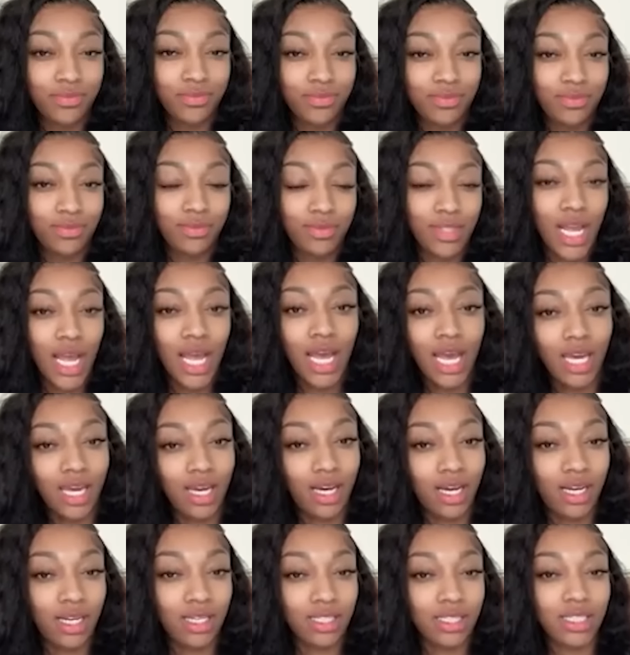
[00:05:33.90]
but the
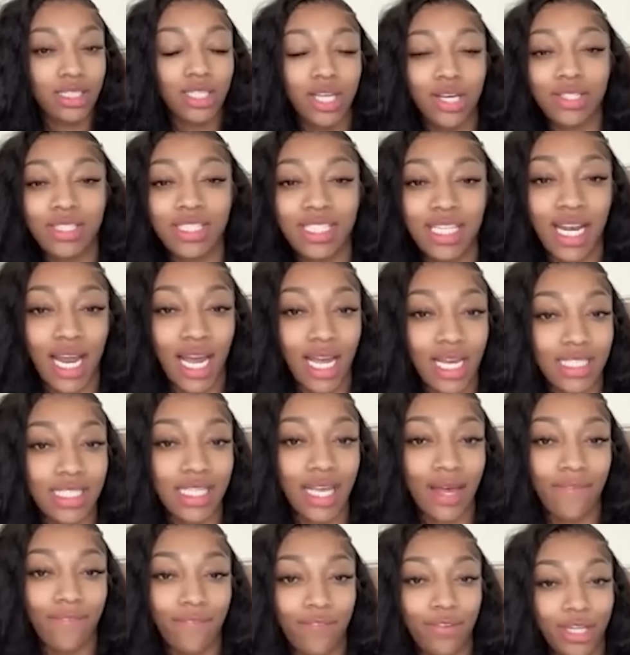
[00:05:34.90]
commentaries still
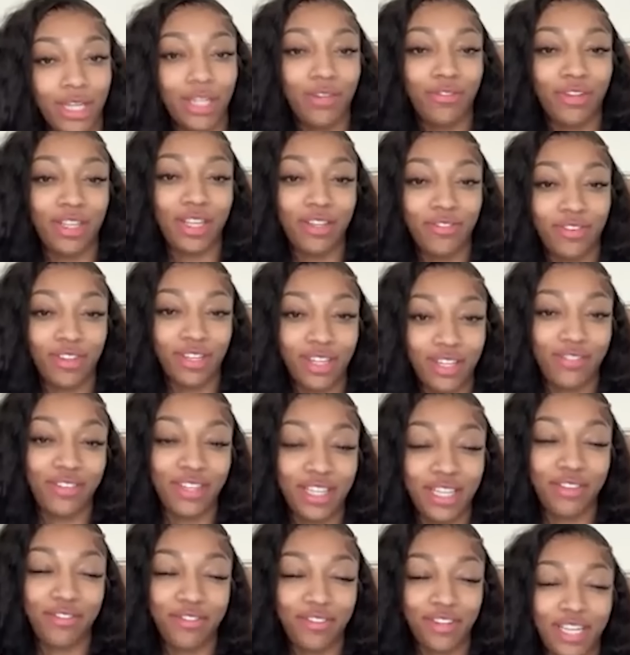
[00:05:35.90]
continue to be
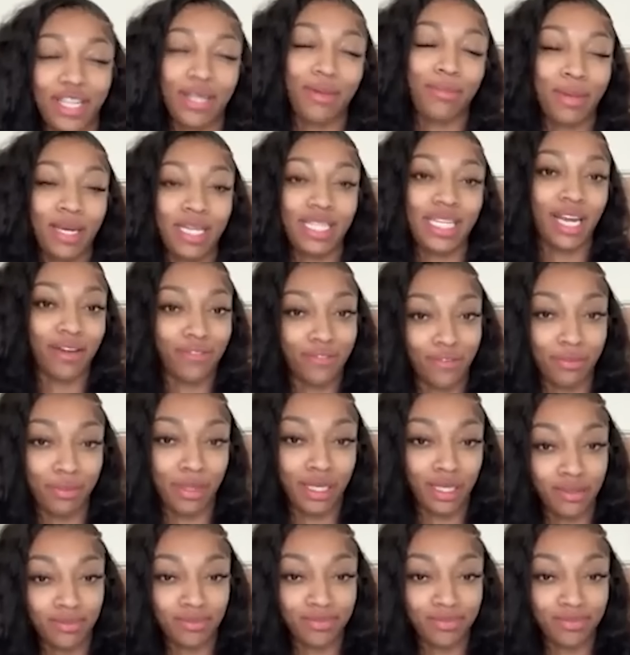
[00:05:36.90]
detrimental to the players when